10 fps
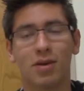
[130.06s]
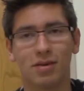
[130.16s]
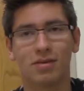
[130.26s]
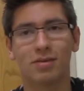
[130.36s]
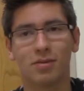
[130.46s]
in
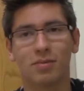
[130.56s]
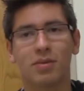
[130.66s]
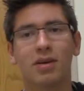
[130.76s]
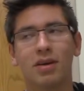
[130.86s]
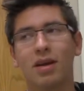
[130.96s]
regular school,
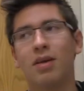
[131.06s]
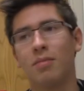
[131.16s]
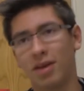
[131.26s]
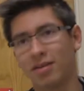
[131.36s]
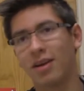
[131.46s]
but
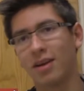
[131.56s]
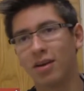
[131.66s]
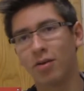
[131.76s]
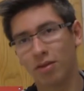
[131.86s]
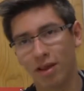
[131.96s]
because I
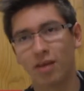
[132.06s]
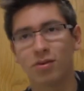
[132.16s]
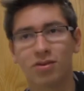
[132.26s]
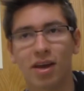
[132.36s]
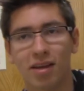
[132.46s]
didn't know the
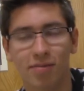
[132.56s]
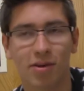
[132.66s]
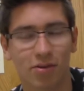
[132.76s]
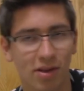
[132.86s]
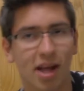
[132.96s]
language, they had
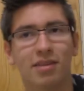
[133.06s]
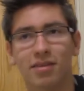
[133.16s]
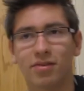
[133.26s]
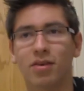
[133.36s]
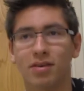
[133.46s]
special
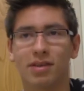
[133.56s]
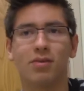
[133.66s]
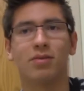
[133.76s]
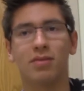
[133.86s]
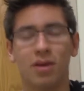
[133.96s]
classes for us
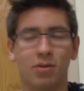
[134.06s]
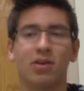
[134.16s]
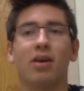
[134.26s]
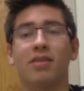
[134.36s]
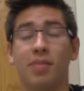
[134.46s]
that, was, that were
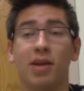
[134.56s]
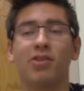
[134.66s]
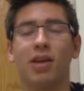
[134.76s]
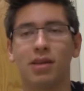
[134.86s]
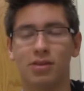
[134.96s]
taught in
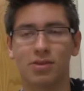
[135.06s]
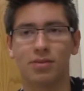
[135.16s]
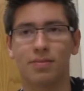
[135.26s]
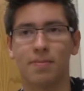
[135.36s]
Spanish and English.